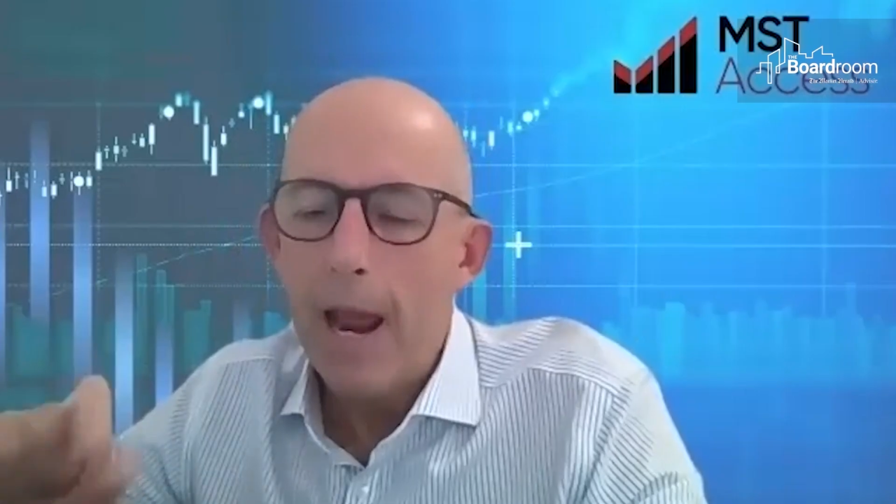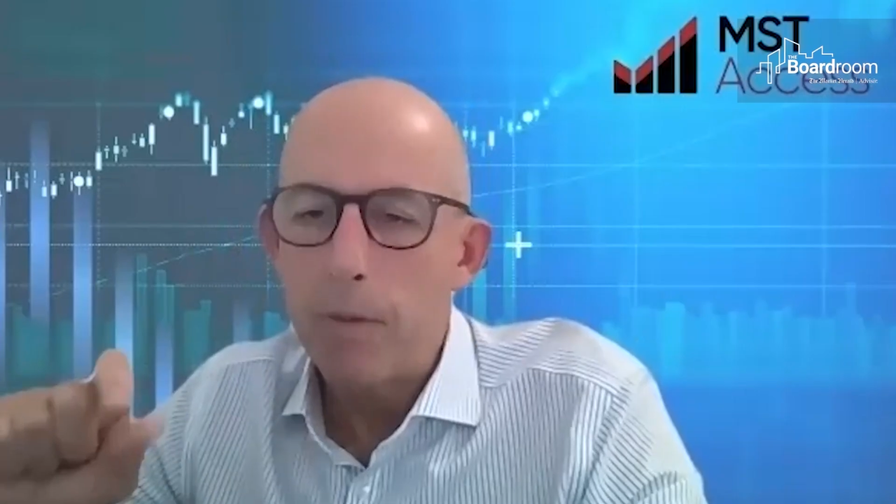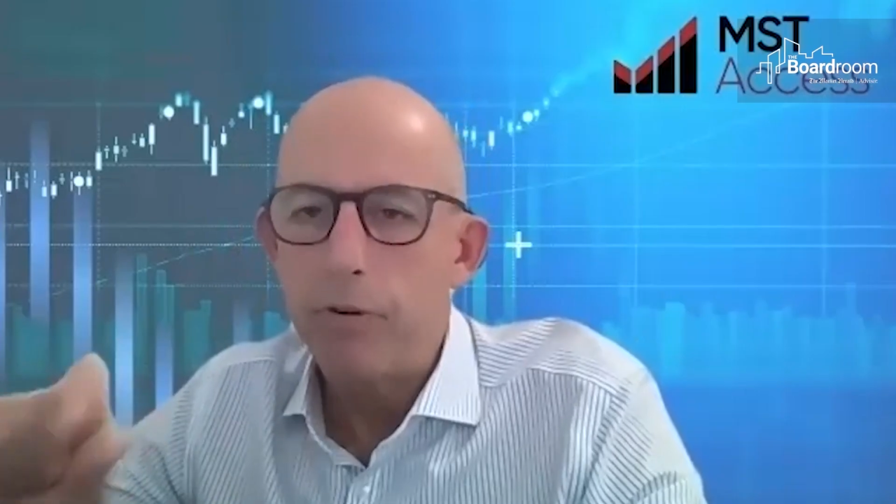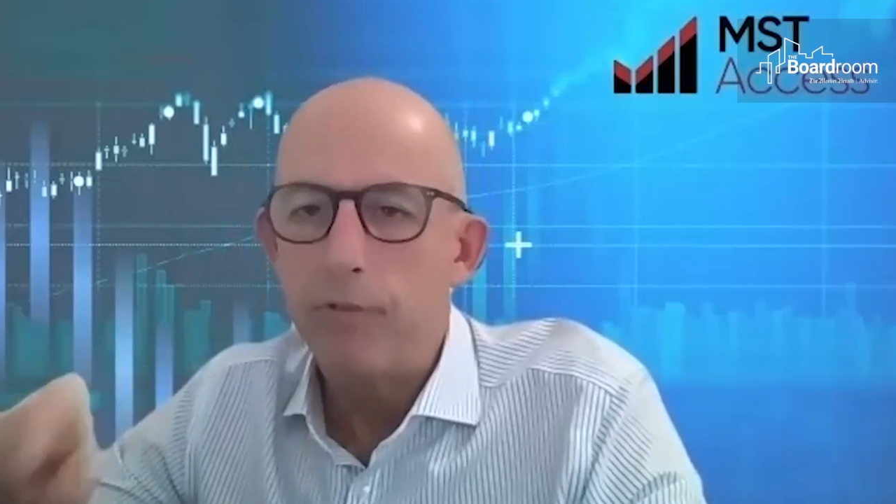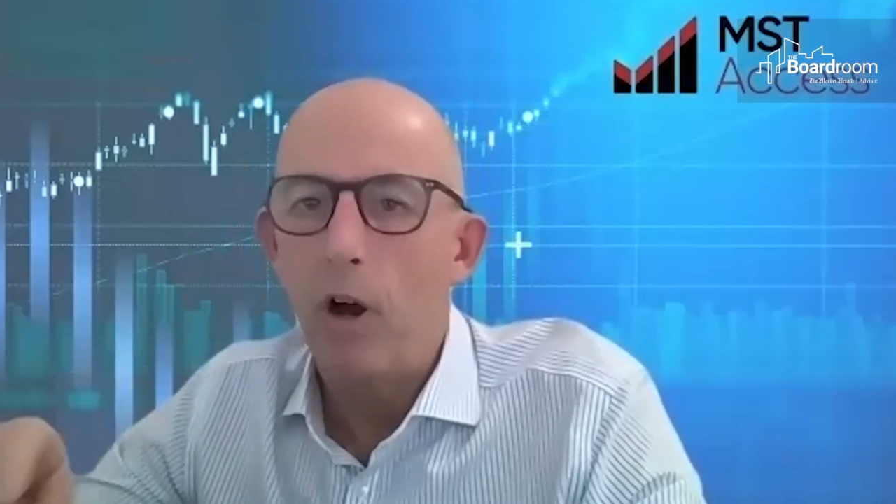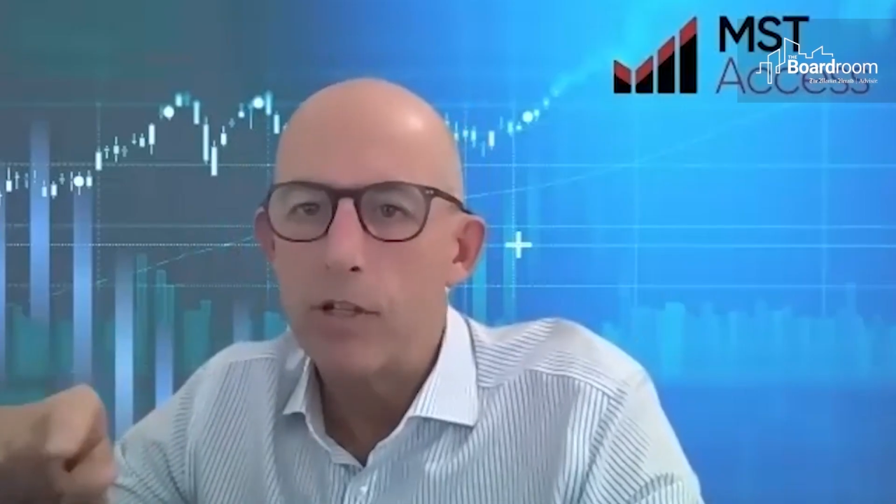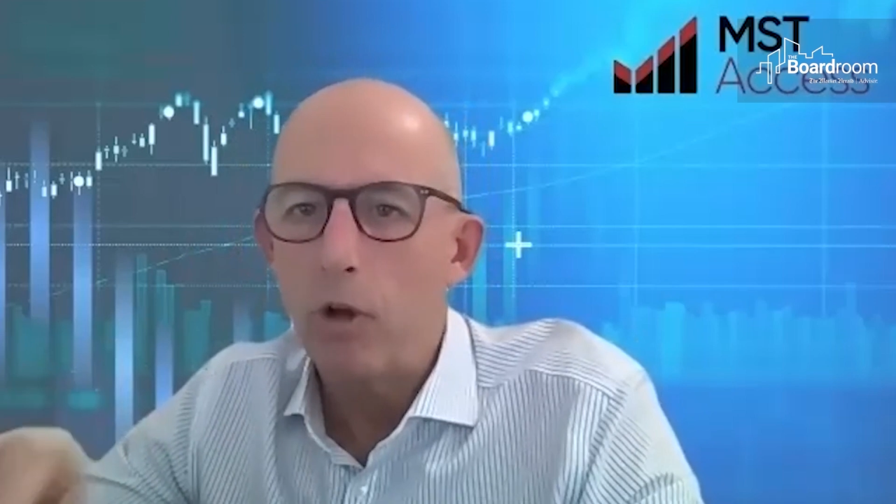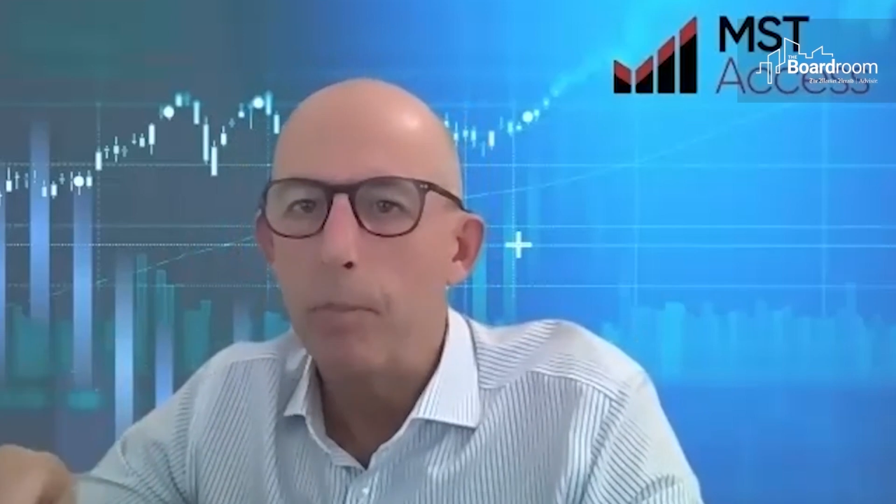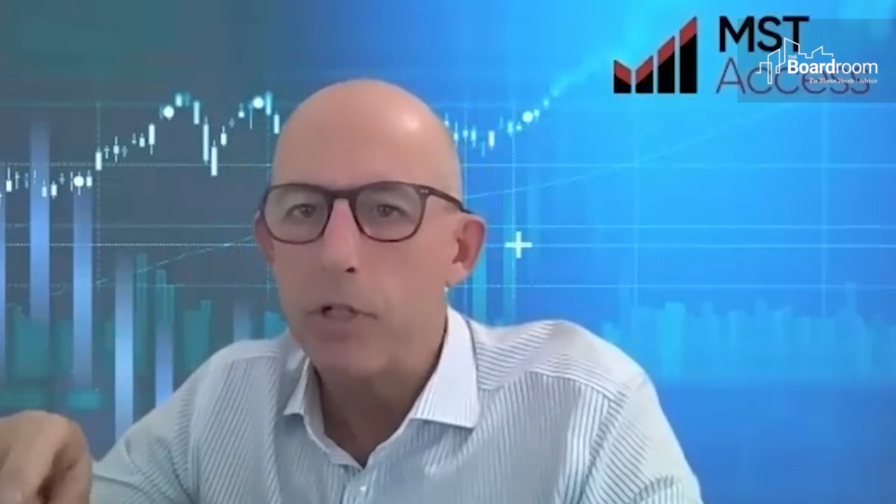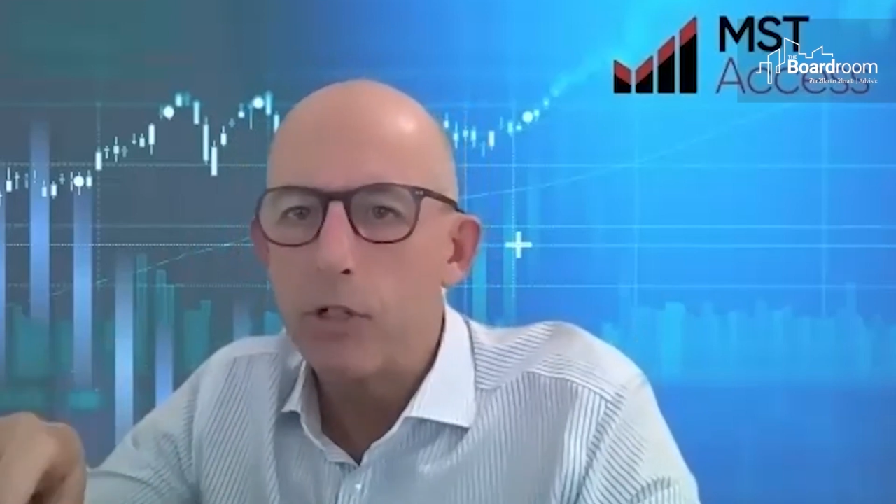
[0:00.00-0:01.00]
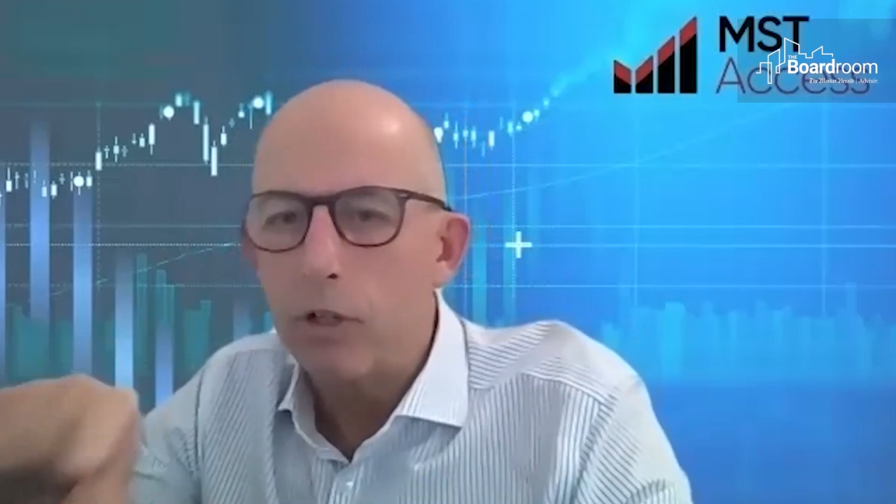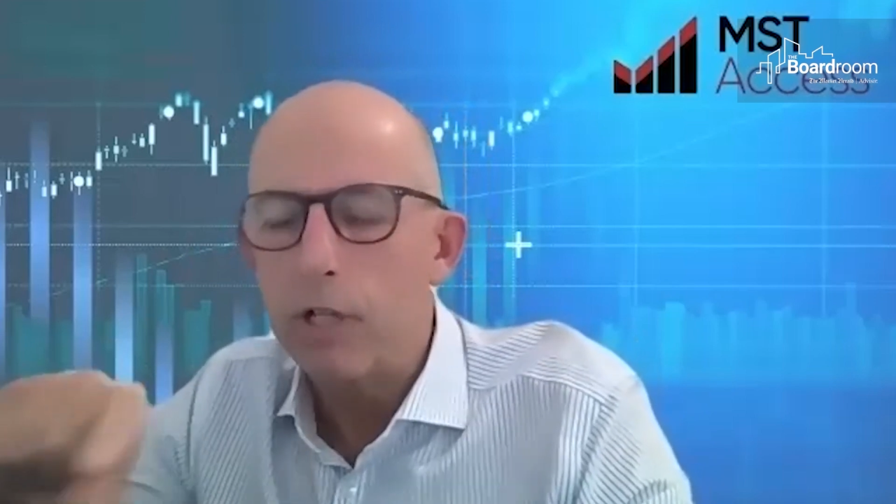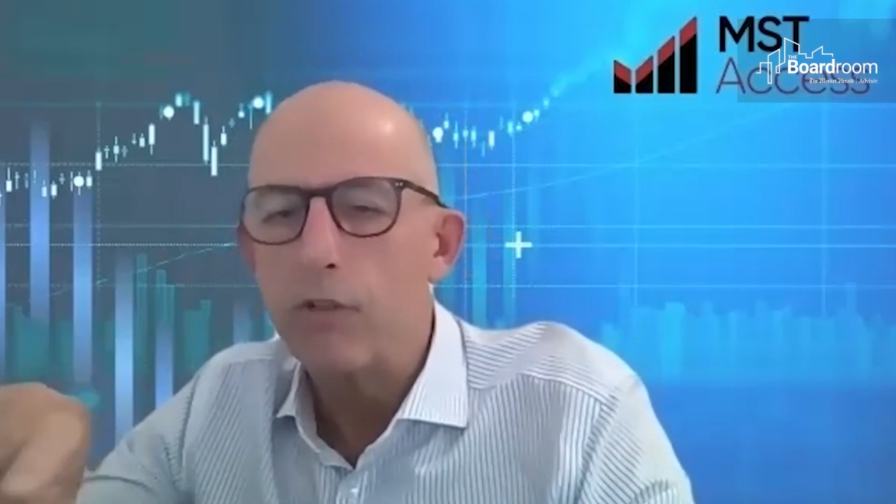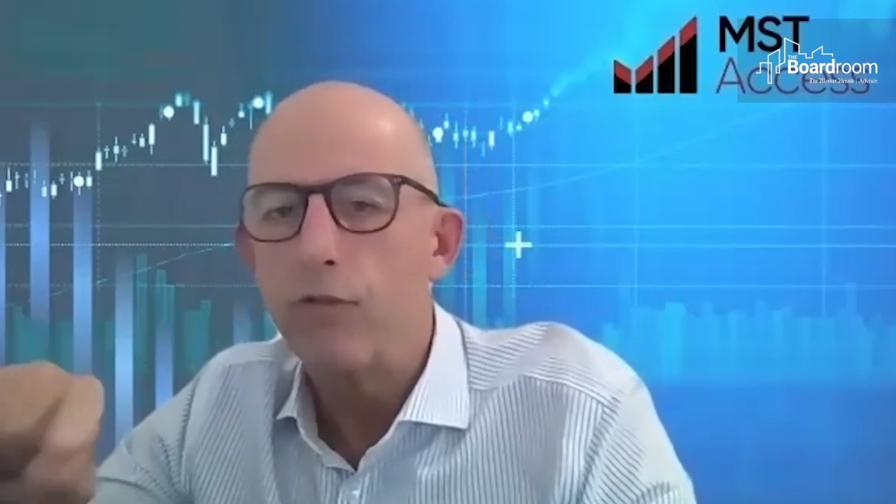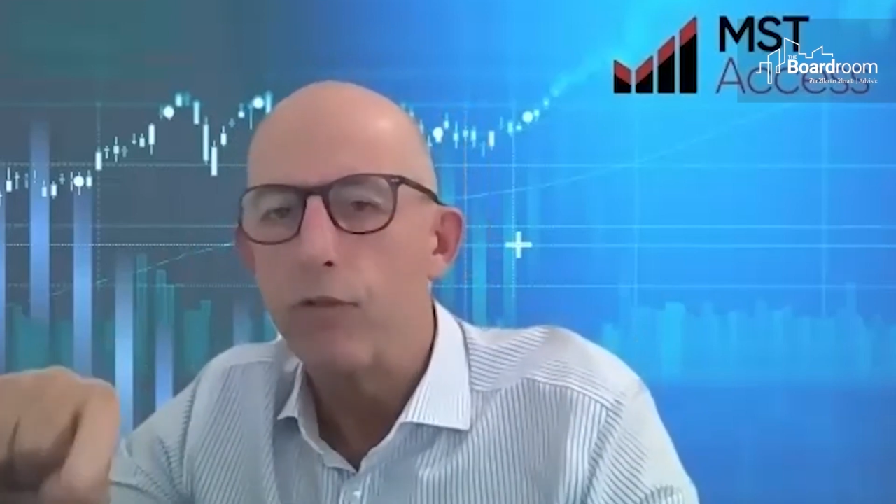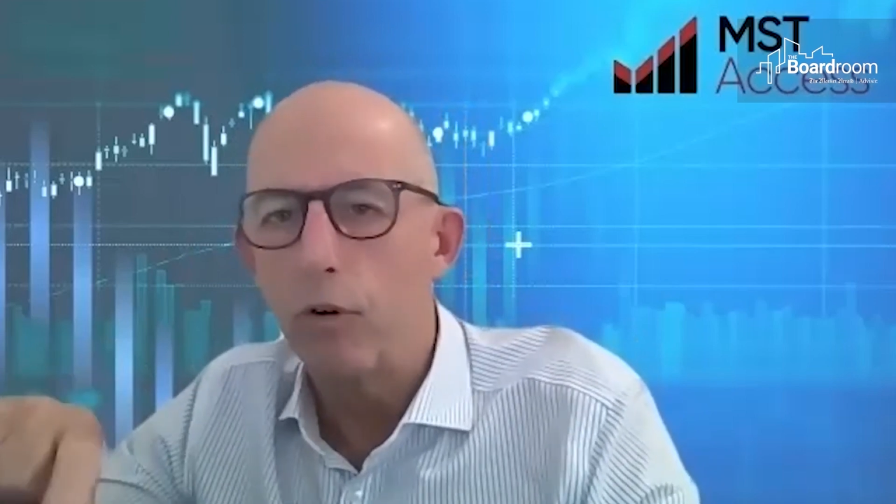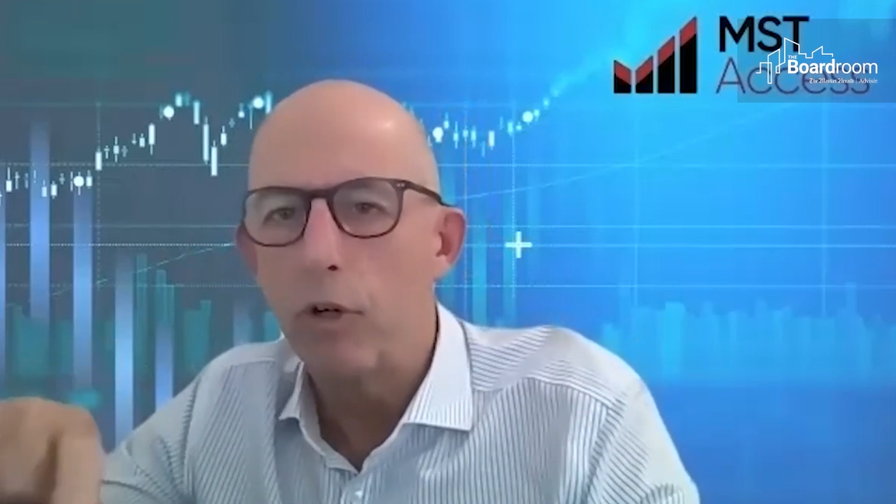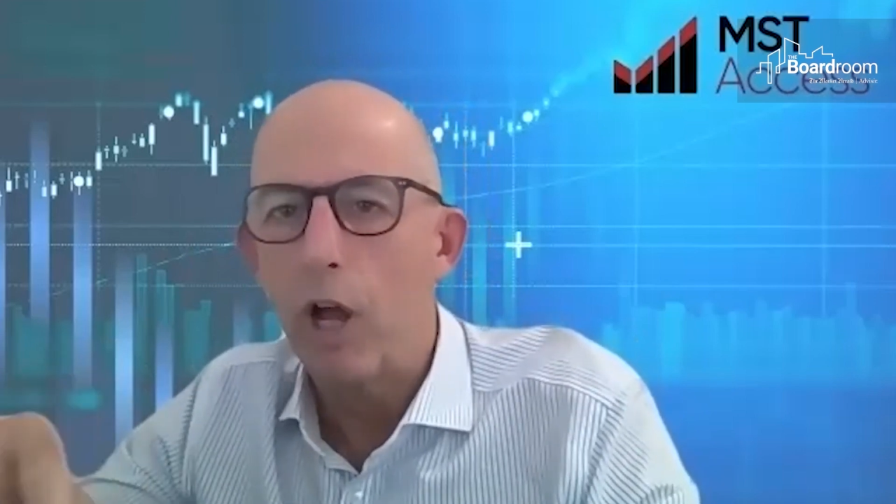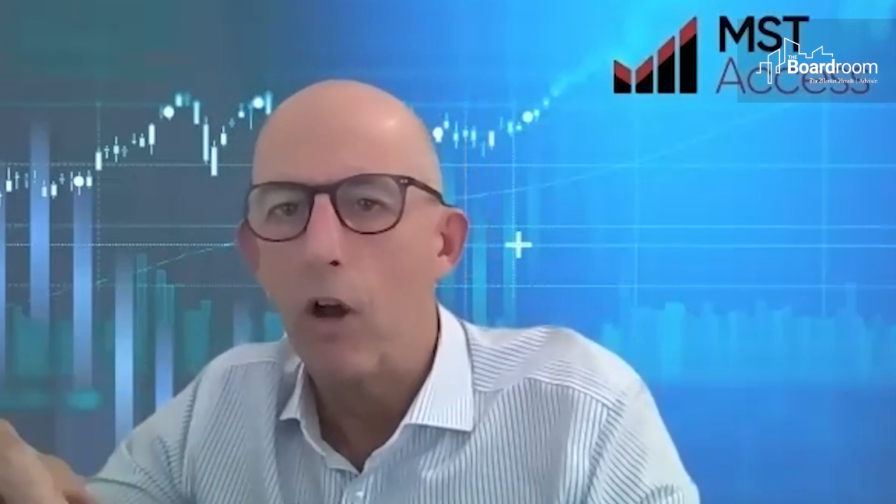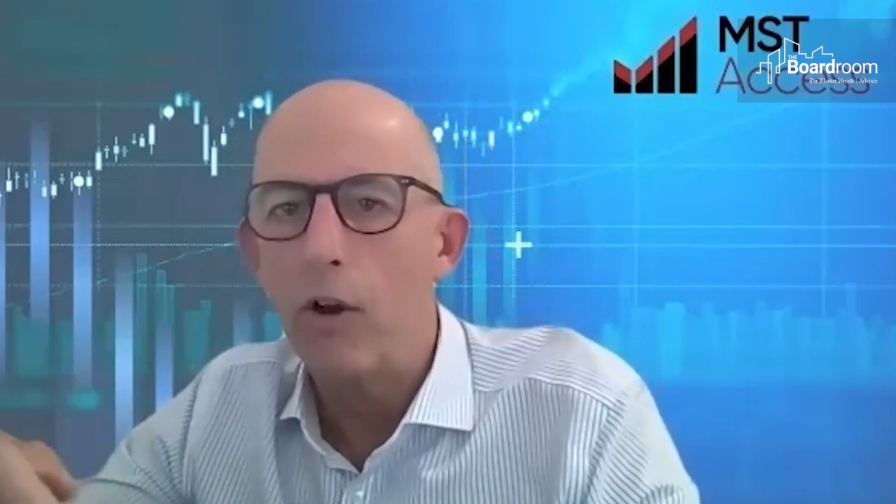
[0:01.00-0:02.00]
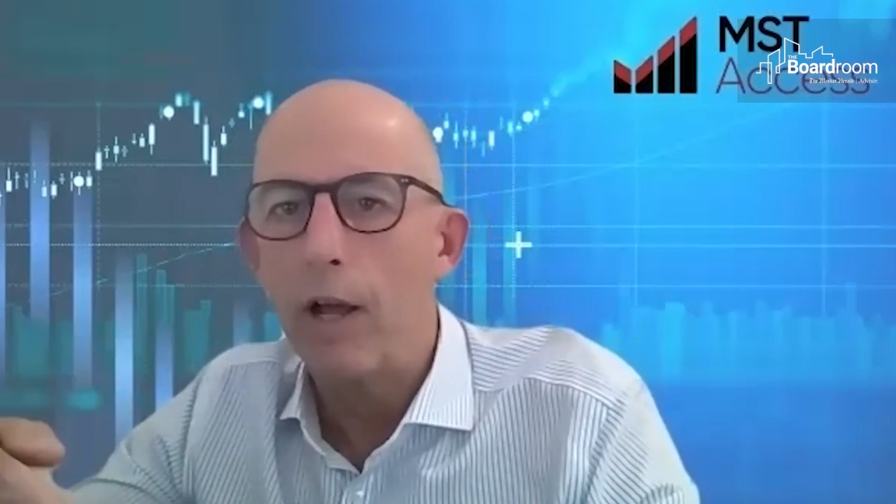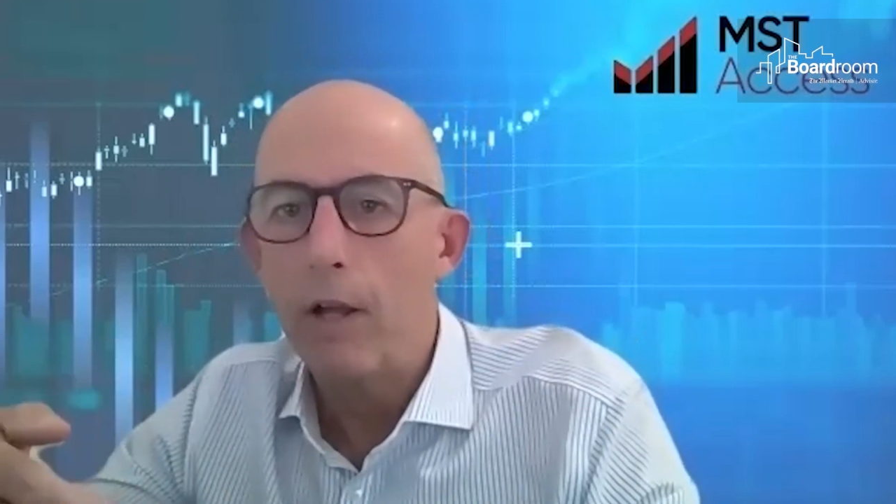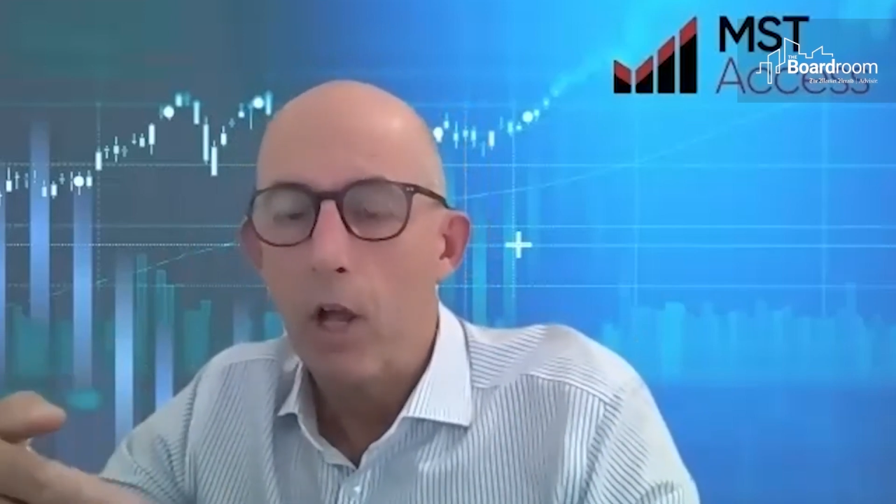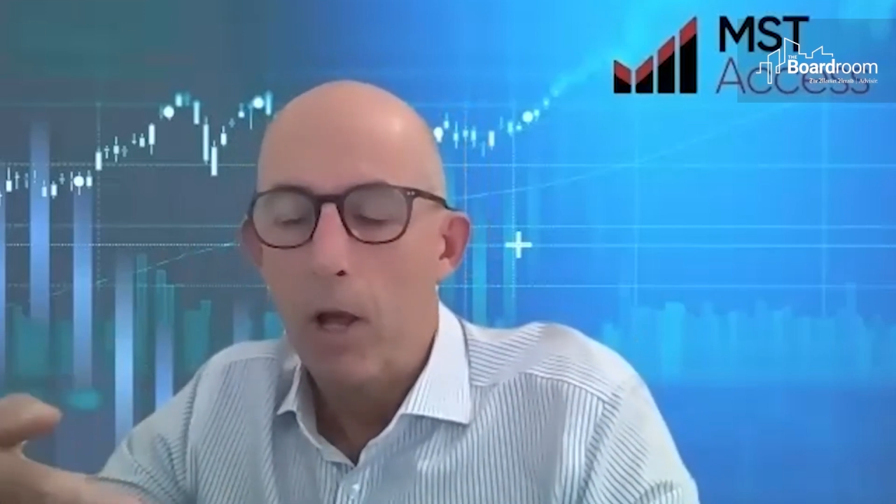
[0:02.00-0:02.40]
and provides opportunities for ORCODA